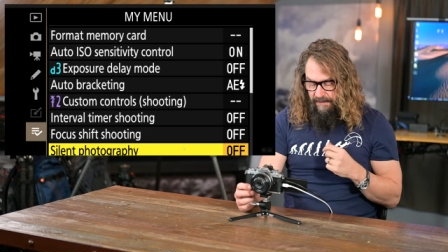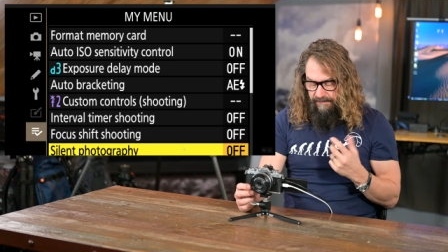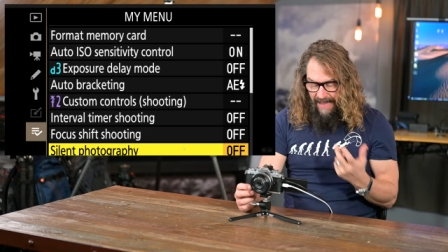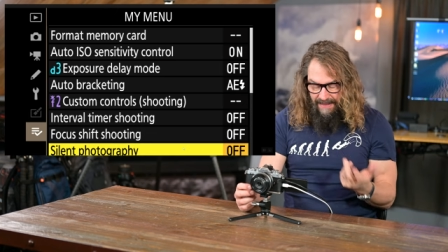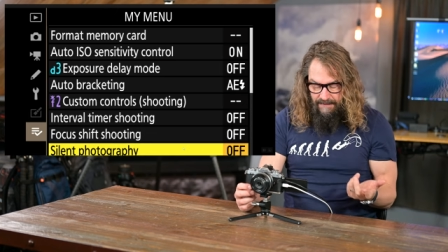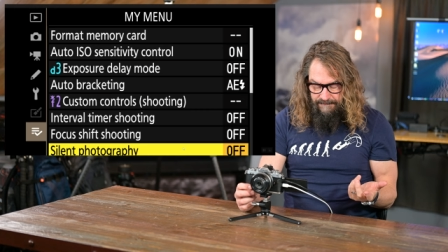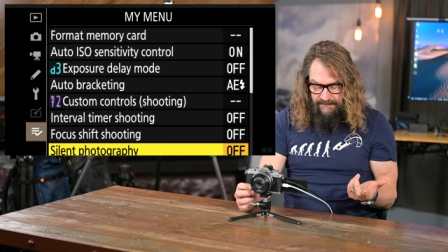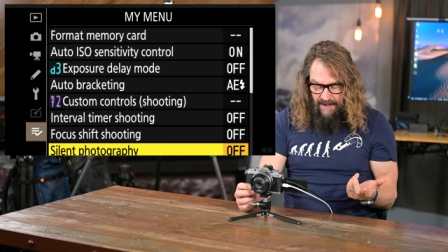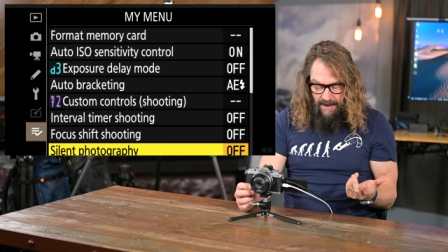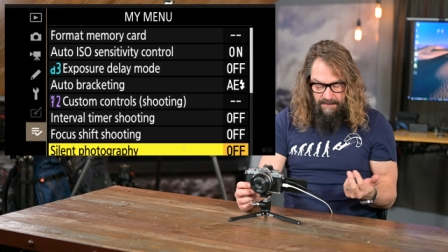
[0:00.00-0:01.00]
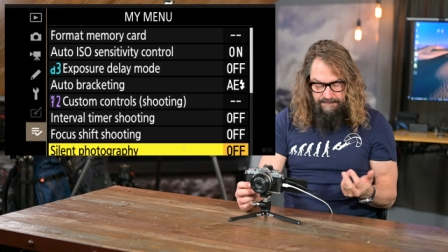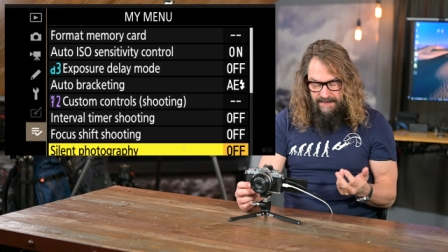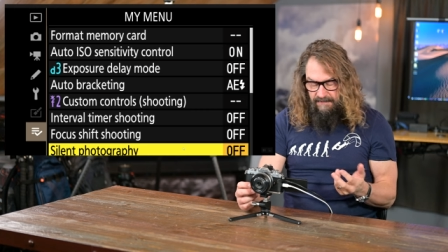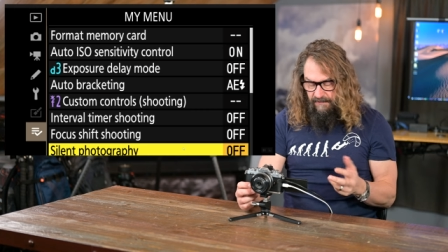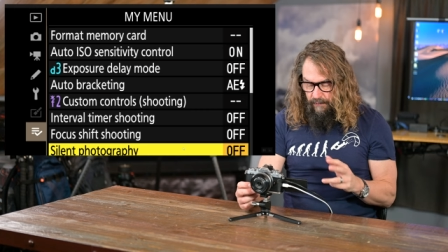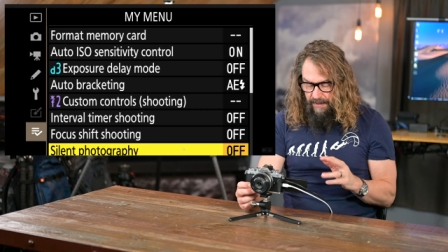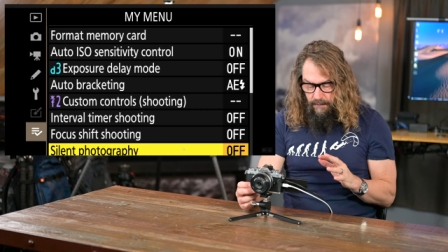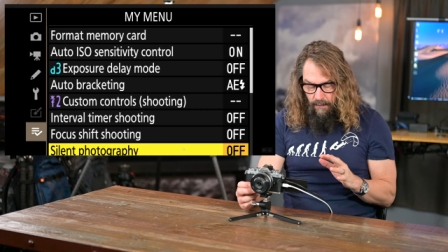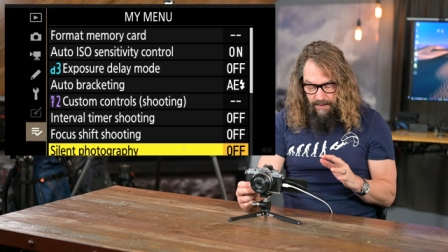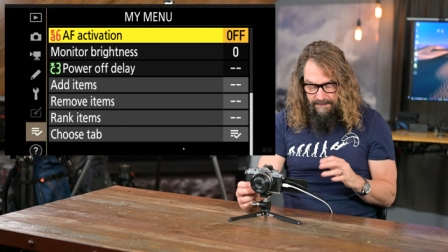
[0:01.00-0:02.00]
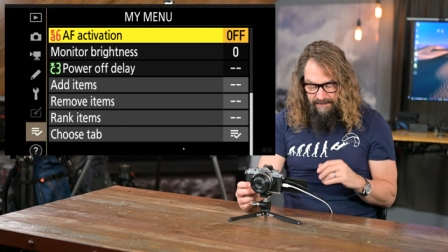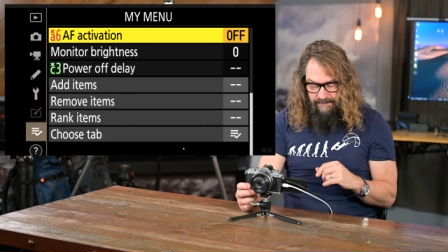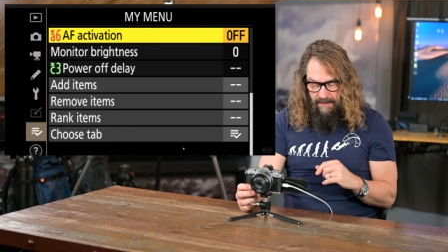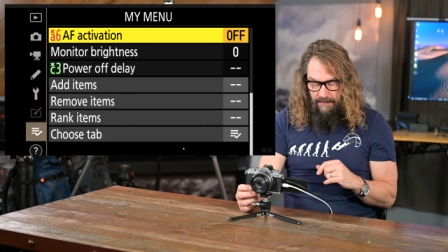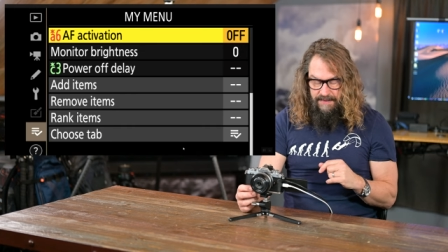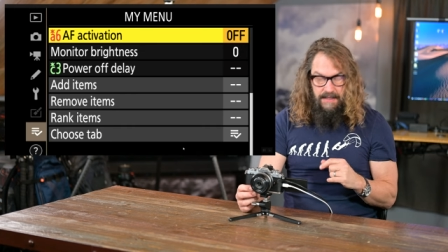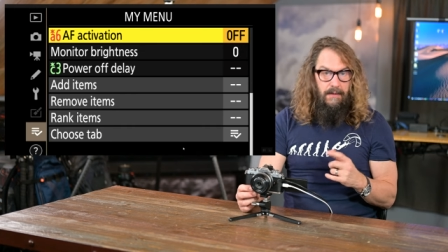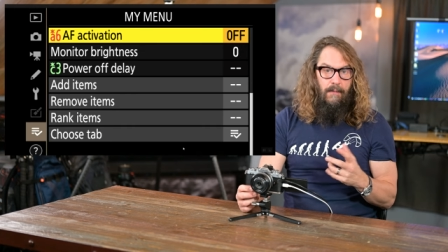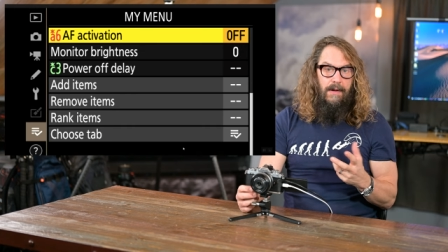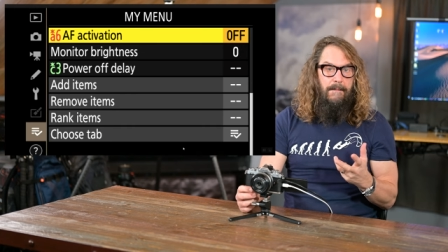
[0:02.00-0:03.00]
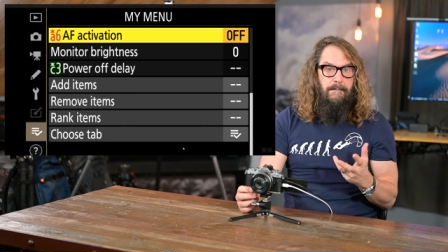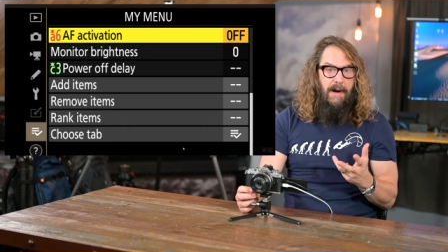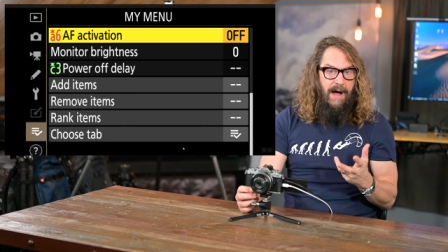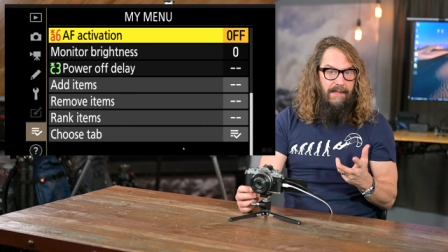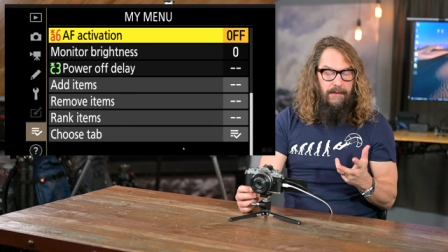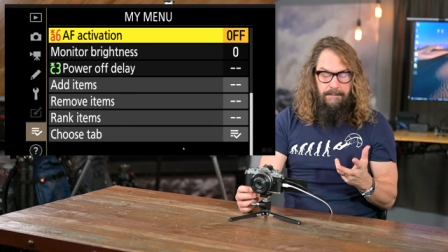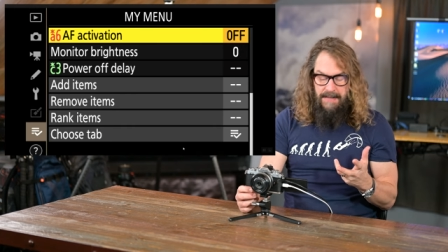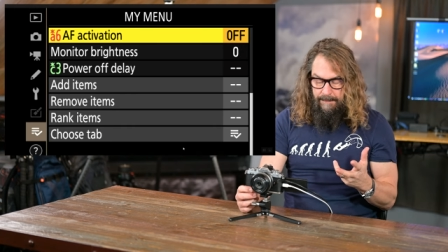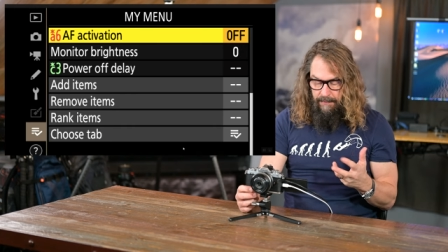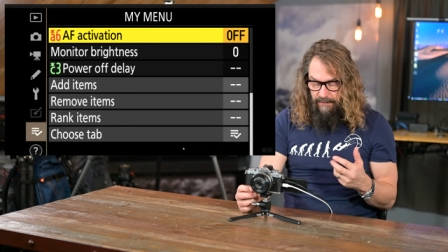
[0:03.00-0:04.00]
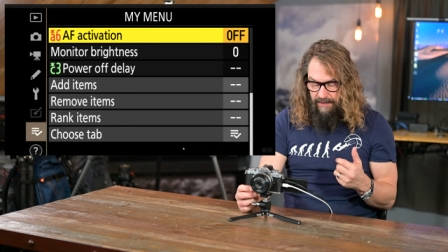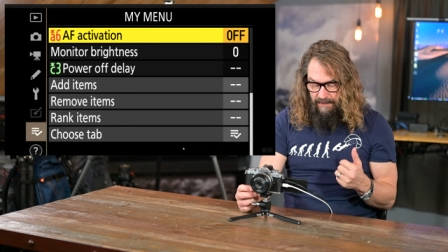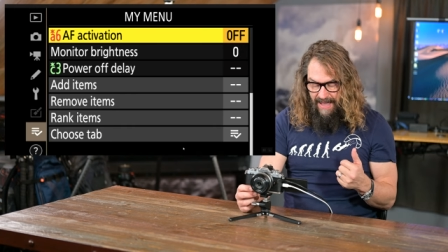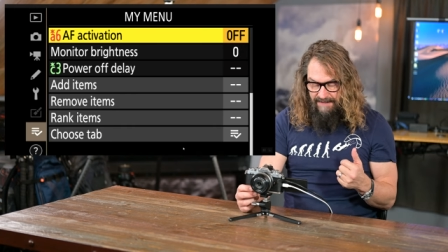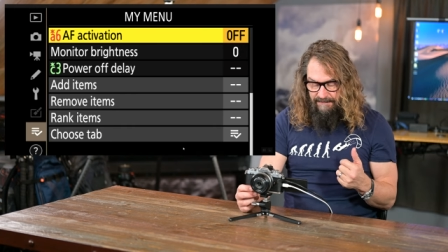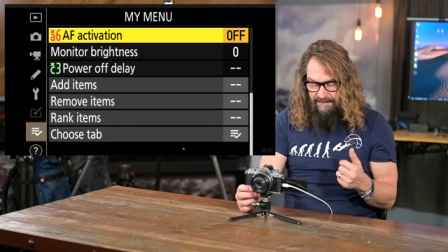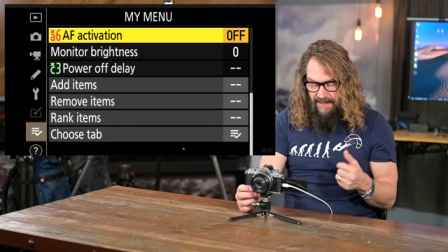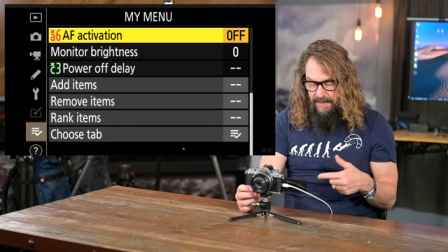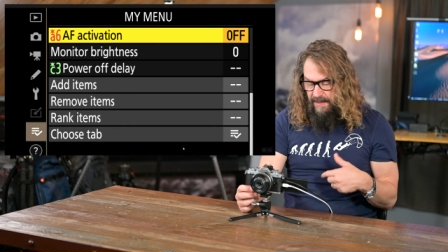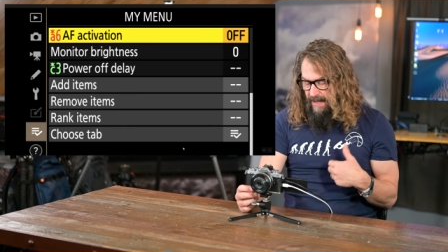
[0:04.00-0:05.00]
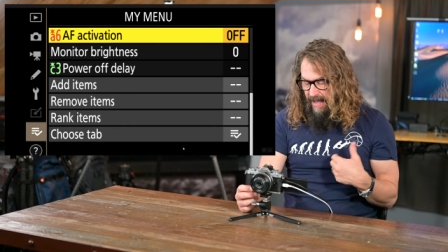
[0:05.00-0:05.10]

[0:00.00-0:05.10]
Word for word: Silent photography, just when you want to be stealthy, you don't want to bother people in a live event.